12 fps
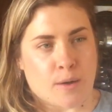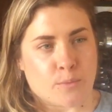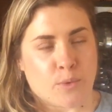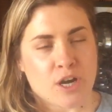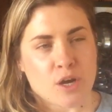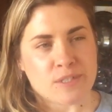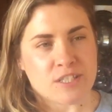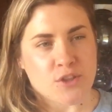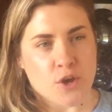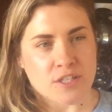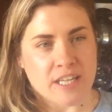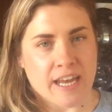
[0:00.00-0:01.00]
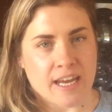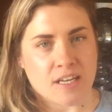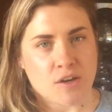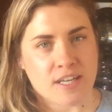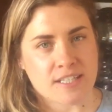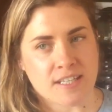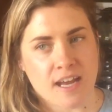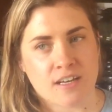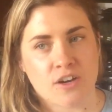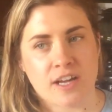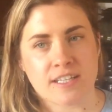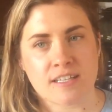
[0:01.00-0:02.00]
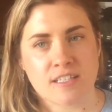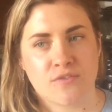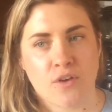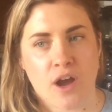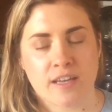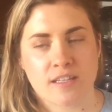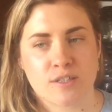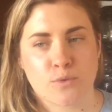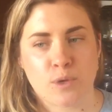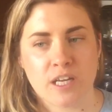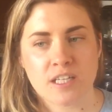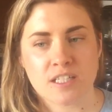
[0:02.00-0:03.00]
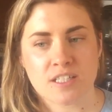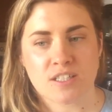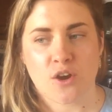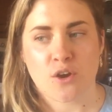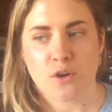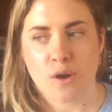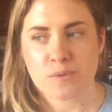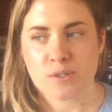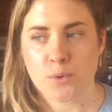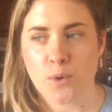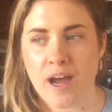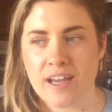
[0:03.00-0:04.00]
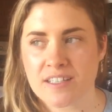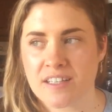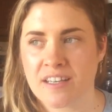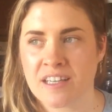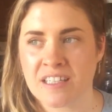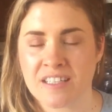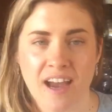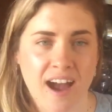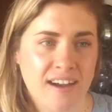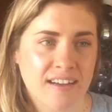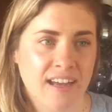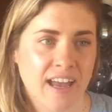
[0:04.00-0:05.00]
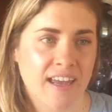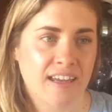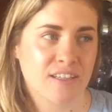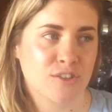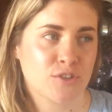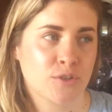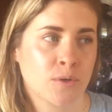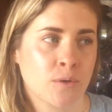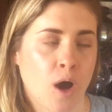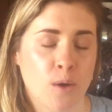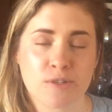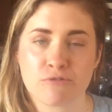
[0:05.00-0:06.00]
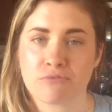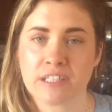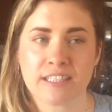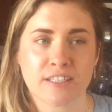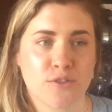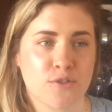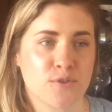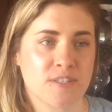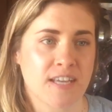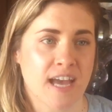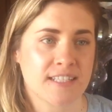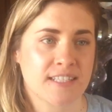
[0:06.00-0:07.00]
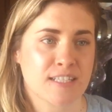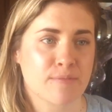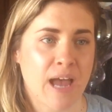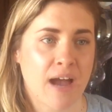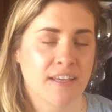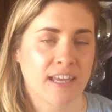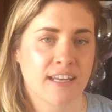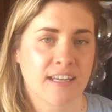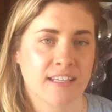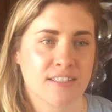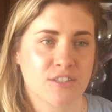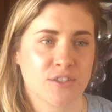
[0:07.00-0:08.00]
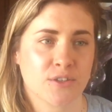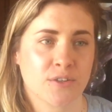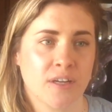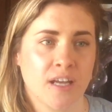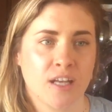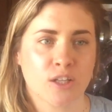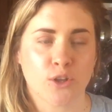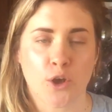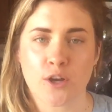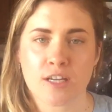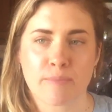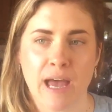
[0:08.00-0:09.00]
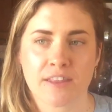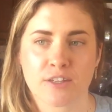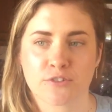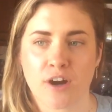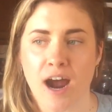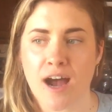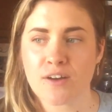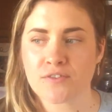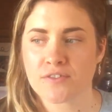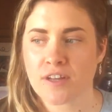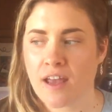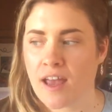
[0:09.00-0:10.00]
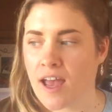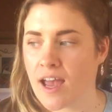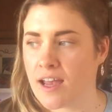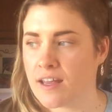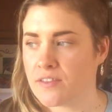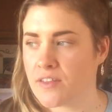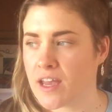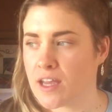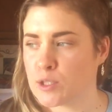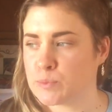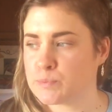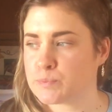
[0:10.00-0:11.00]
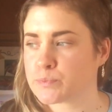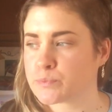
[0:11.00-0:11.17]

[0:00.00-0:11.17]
when I was 13, I started identifying as a witch. So I was quite young and I was really enthusiastic about getting into learning about the craft. And then